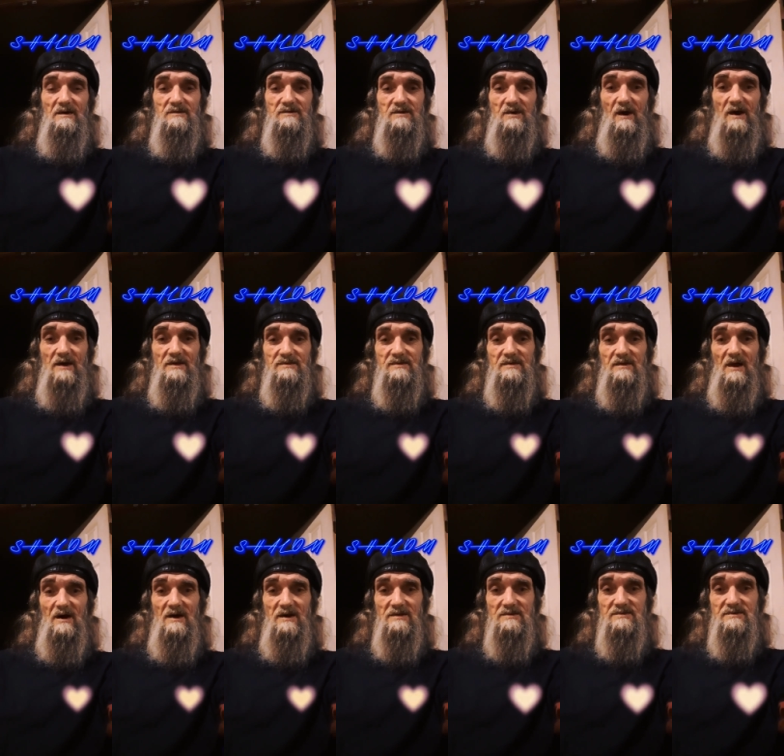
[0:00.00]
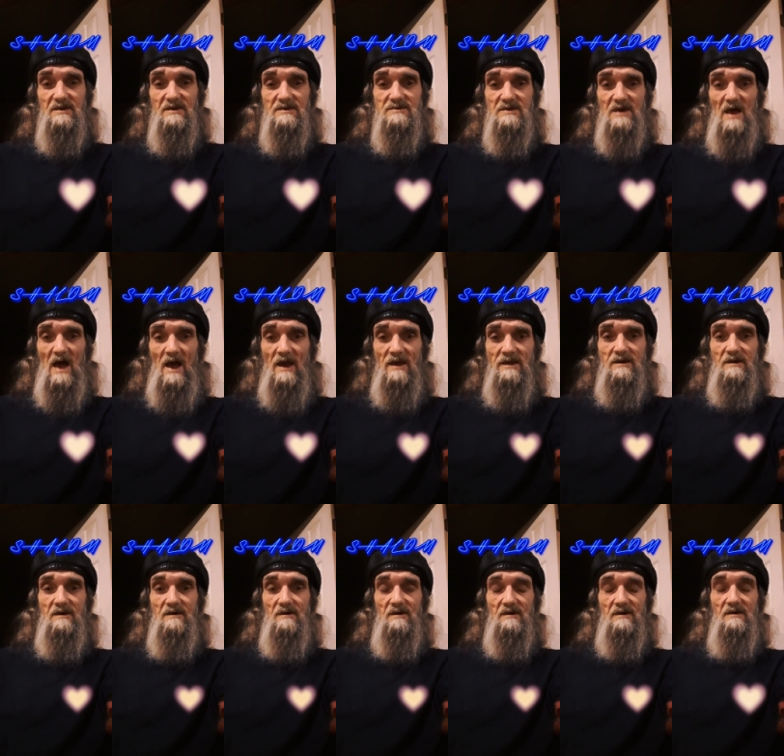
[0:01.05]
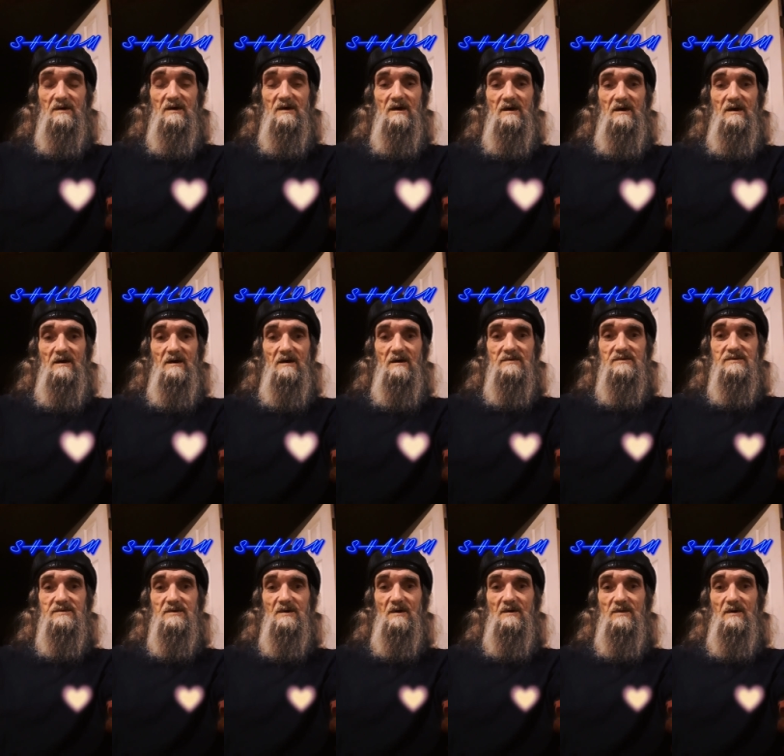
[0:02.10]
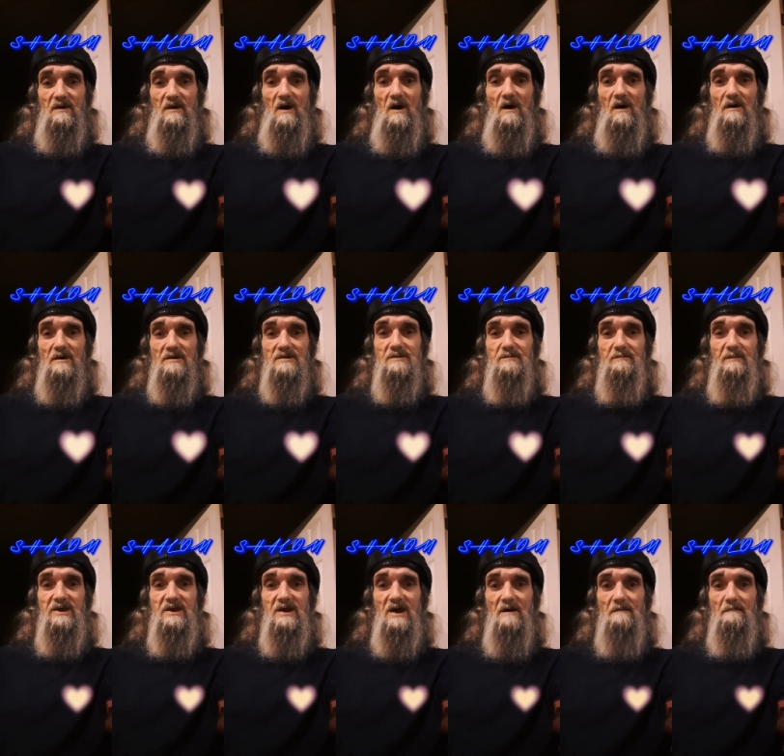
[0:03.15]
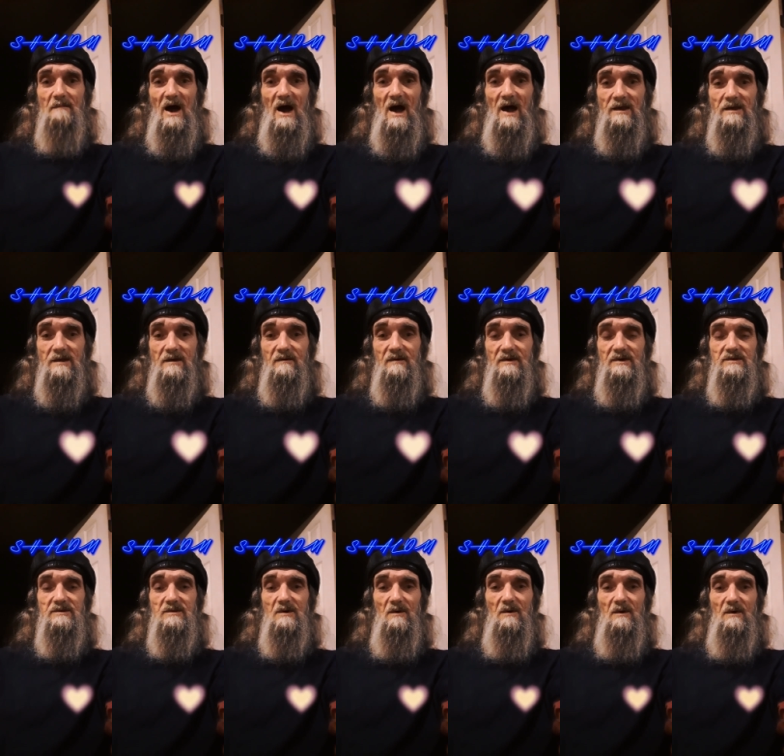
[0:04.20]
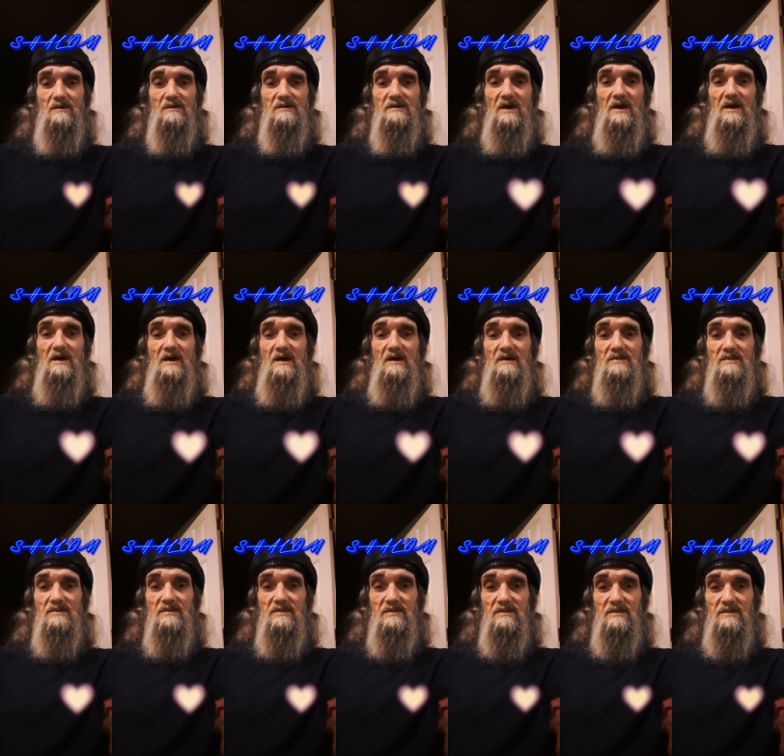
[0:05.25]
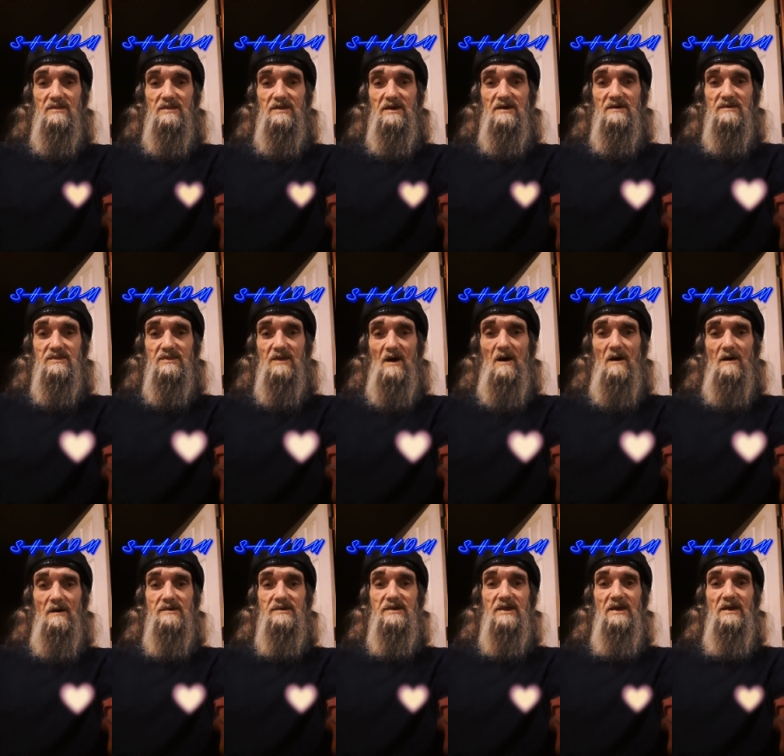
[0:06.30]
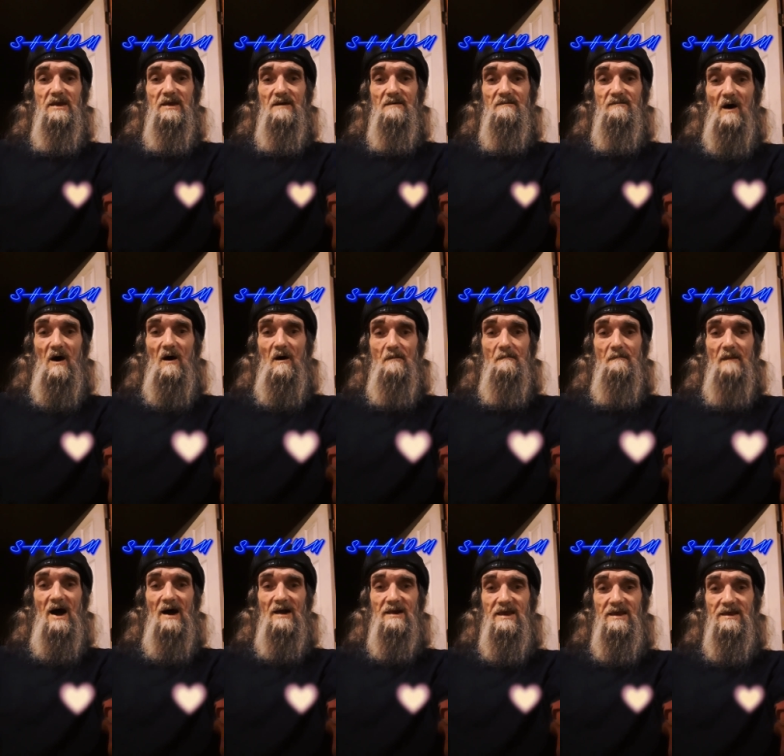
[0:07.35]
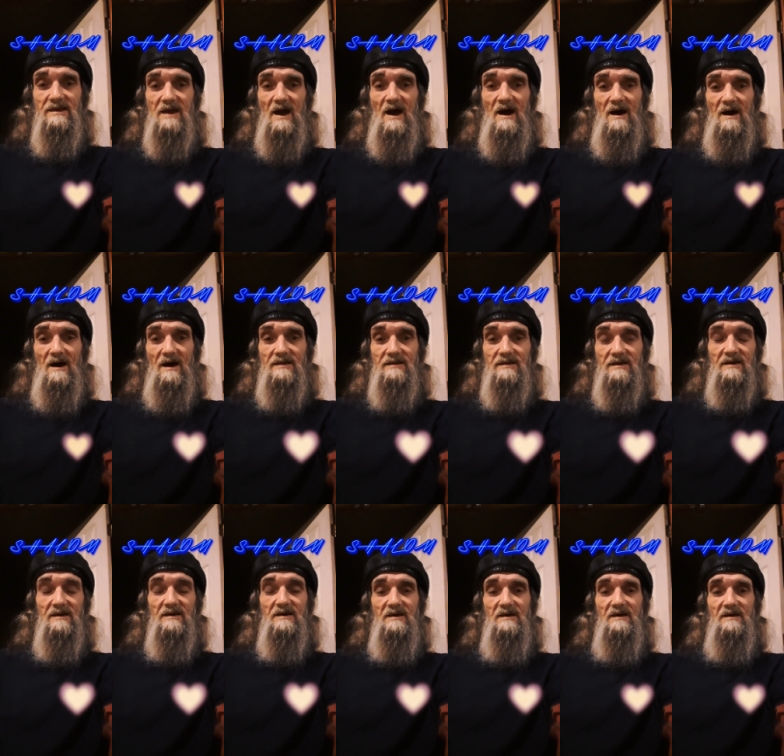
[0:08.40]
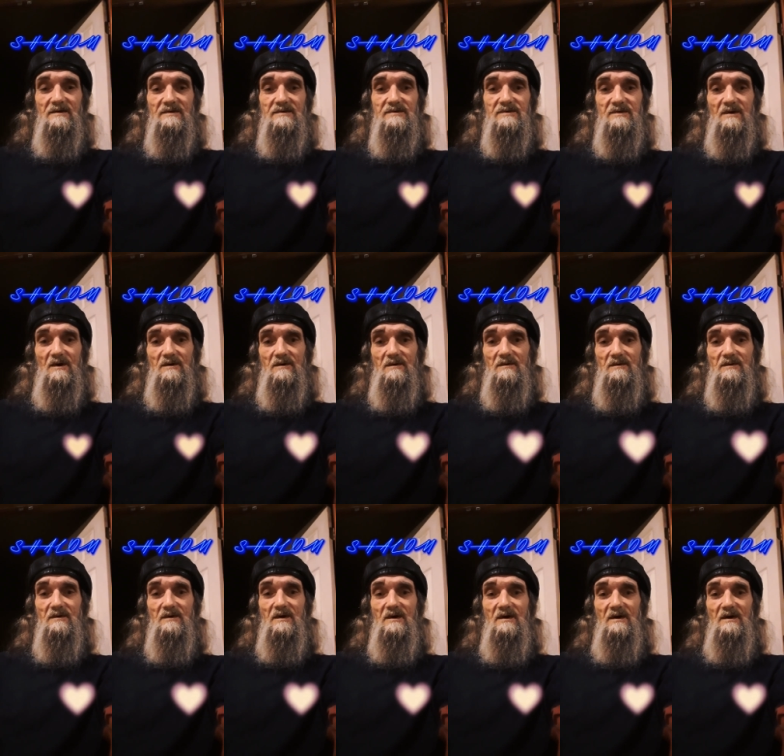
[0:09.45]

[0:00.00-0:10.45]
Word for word: translates as anger. And so their hearts become angry toward the authority of Almighty God. So